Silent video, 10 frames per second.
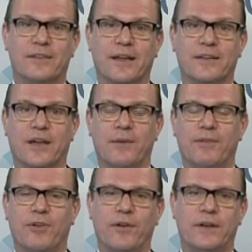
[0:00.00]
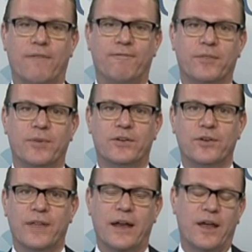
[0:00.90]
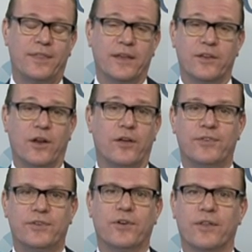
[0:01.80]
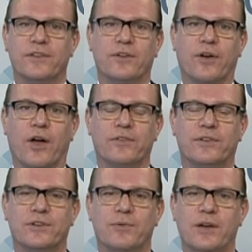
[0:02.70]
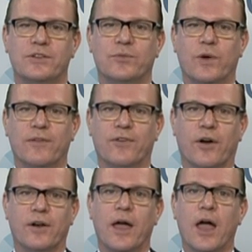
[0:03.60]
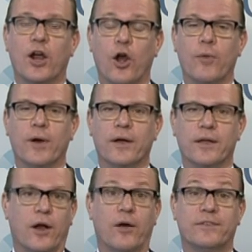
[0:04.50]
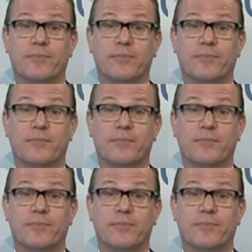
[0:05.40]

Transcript: think it's going to be very tough for them to do that. And I think, you know, you've still got this ongoing situation where you've got global, you know, it's